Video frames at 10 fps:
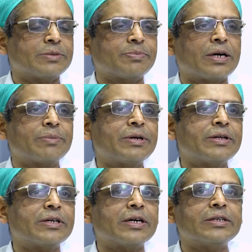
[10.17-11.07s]
department
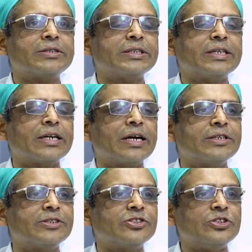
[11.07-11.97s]
in the country that had
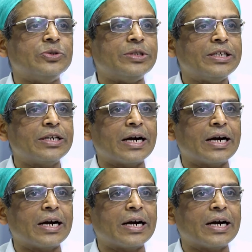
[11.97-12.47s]
its unique